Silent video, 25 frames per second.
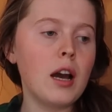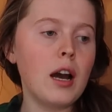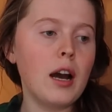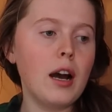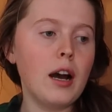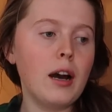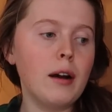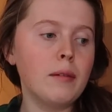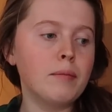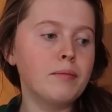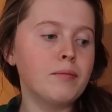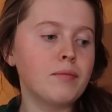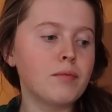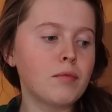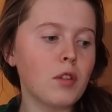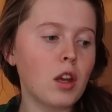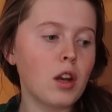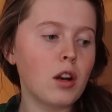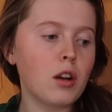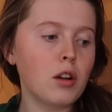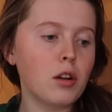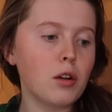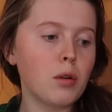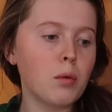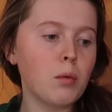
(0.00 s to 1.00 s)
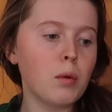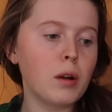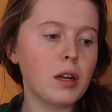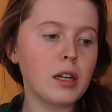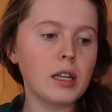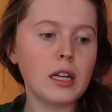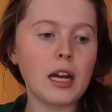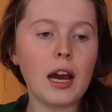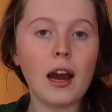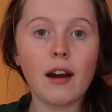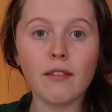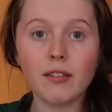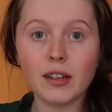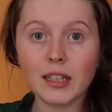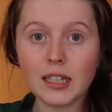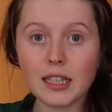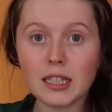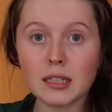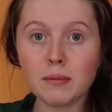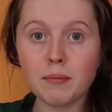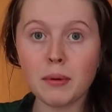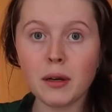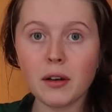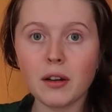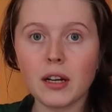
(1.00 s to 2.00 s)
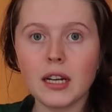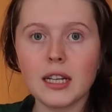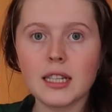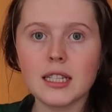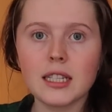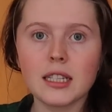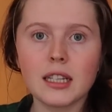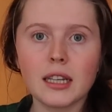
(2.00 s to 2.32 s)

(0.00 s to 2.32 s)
you know, you're wanting to have an experience.